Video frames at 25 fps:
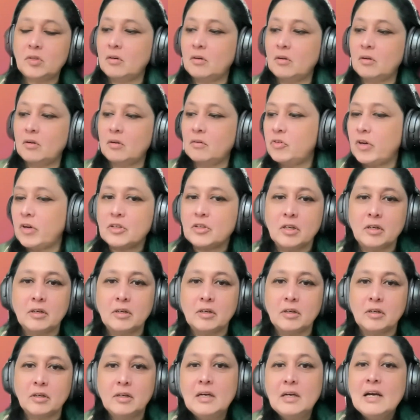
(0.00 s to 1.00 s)
sort of
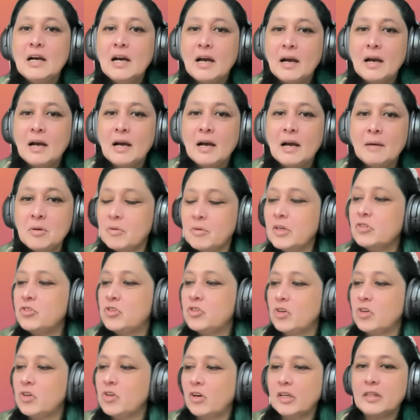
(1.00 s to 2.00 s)
traction. I'm going to
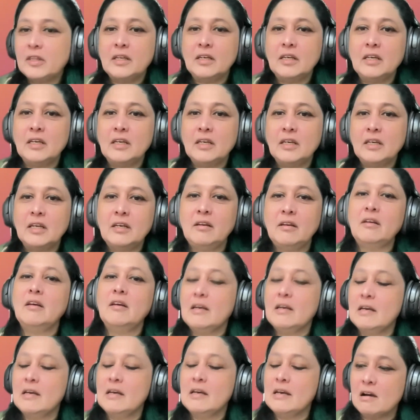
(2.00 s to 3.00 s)
bring Jonathan
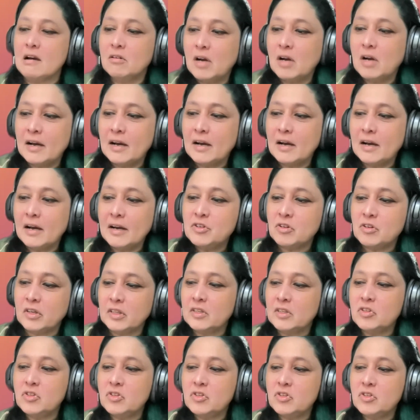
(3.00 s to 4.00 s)
in now. Hi,
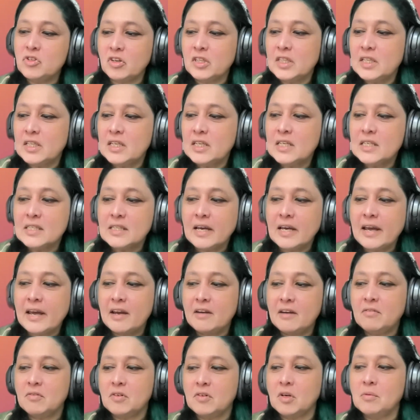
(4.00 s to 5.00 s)
Jonathan. Jonathan is
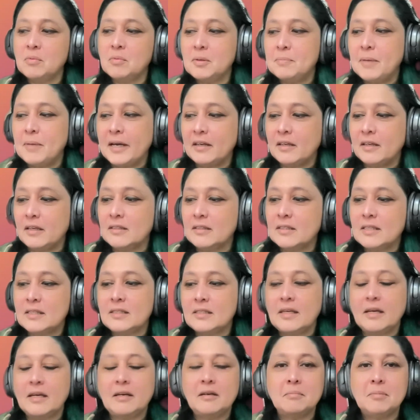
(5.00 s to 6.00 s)
the head of Global Banking
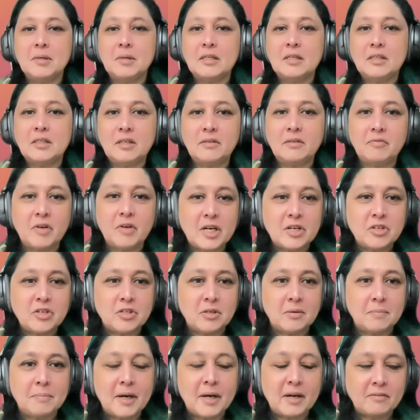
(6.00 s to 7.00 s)
Sustainability for
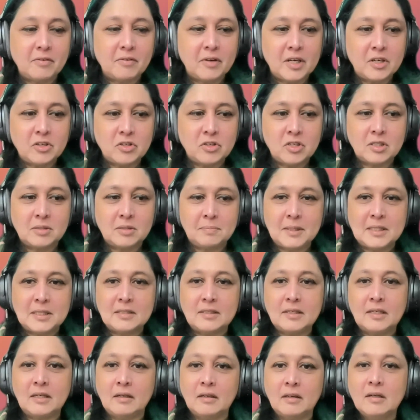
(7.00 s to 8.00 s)
Asia Pac for
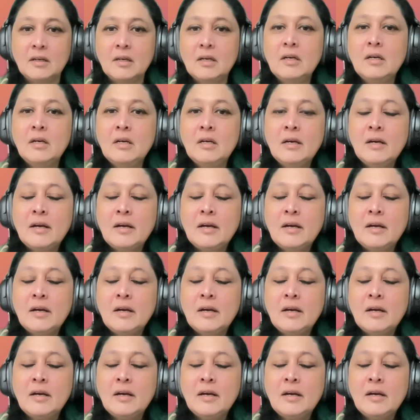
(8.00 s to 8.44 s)
HSBC.